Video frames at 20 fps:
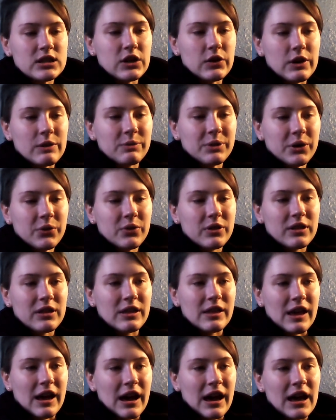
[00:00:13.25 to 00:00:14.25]
So I wrote
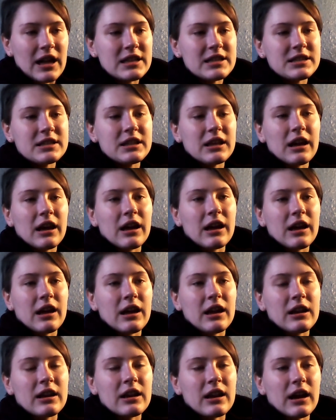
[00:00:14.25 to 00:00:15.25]
that,
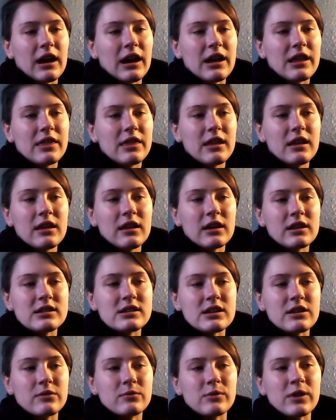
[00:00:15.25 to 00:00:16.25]
and I think I
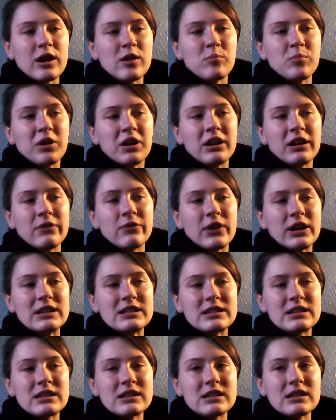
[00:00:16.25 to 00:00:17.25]
did it right, but if I
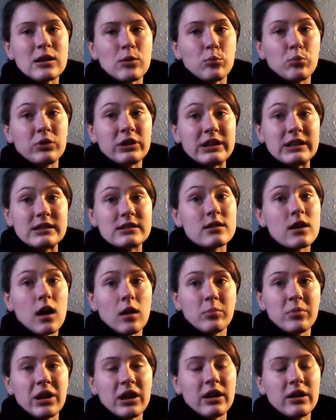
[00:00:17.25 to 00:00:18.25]
didn't, then please
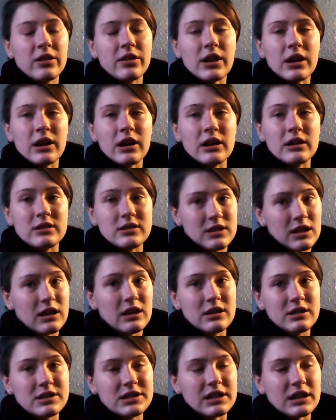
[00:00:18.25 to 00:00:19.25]
tell me that I
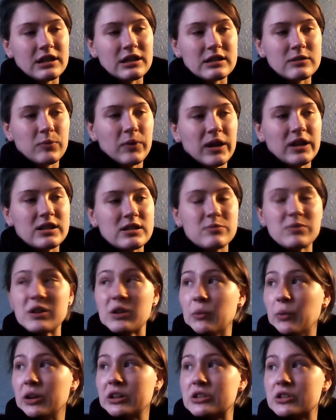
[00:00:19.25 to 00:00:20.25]
didn't and explain to
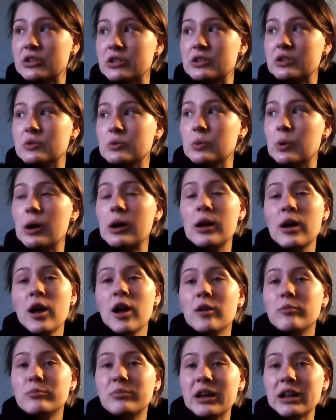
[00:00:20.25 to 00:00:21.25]
me what to do
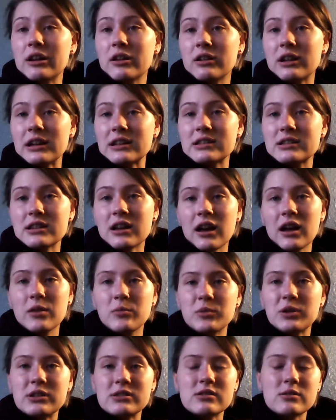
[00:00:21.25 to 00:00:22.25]
better next
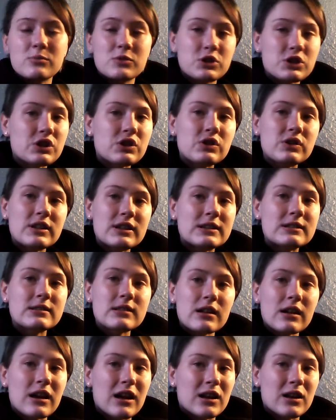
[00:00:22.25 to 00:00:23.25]
time, because I'm sure that it's
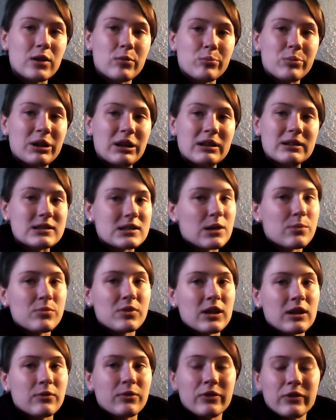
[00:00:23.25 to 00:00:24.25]
going to end up being
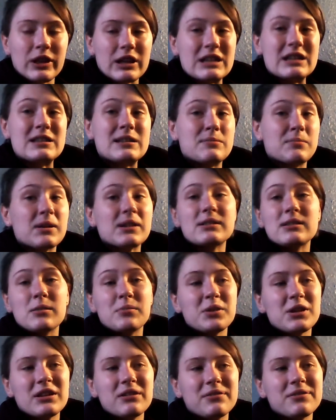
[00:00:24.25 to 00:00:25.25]
something related to my
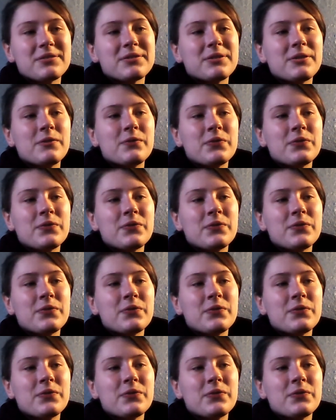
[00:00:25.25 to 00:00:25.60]
summative.